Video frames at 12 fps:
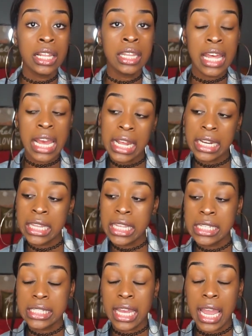that
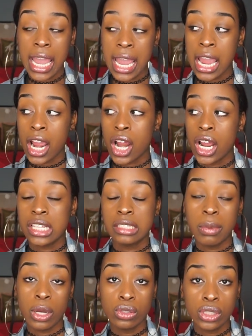this hair is
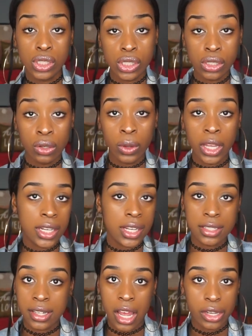supposed to do, it
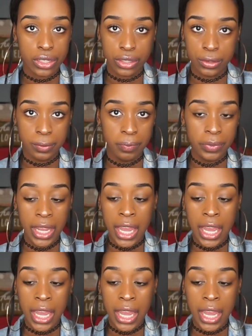does not do.